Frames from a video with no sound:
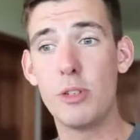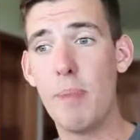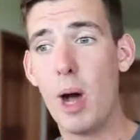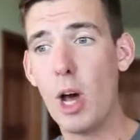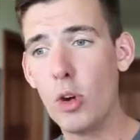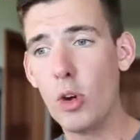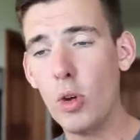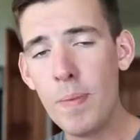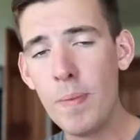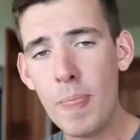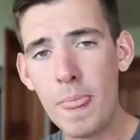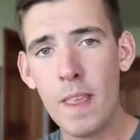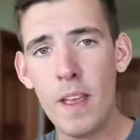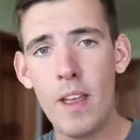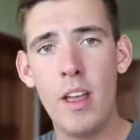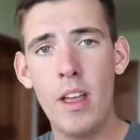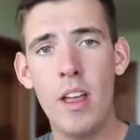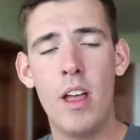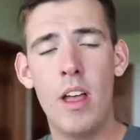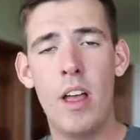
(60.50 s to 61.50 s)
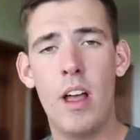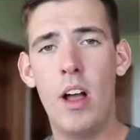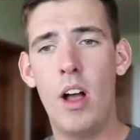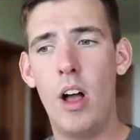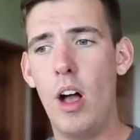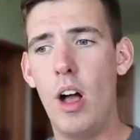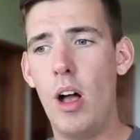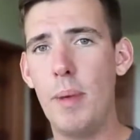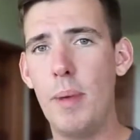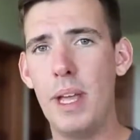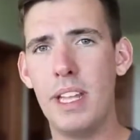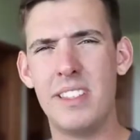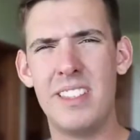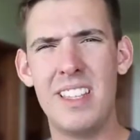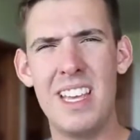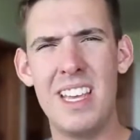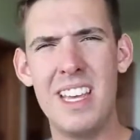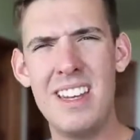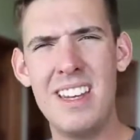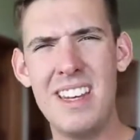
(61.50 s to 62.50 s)
model. It's
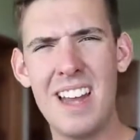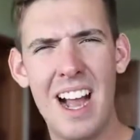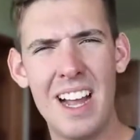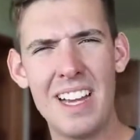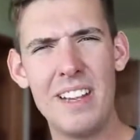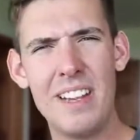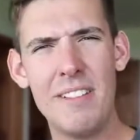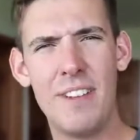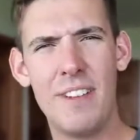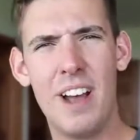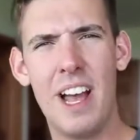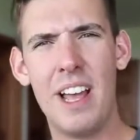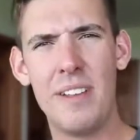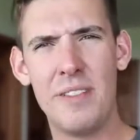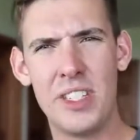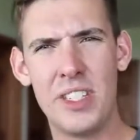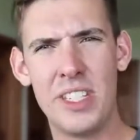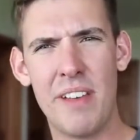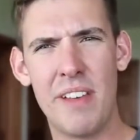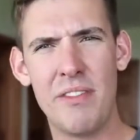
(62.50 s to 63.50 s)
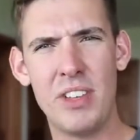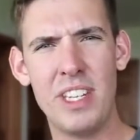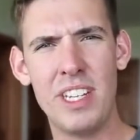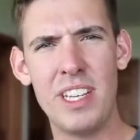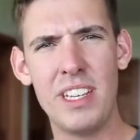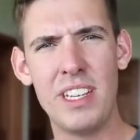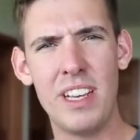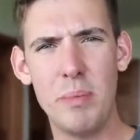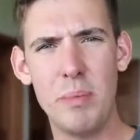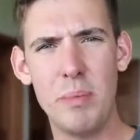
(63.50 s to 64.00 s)
the 9570, I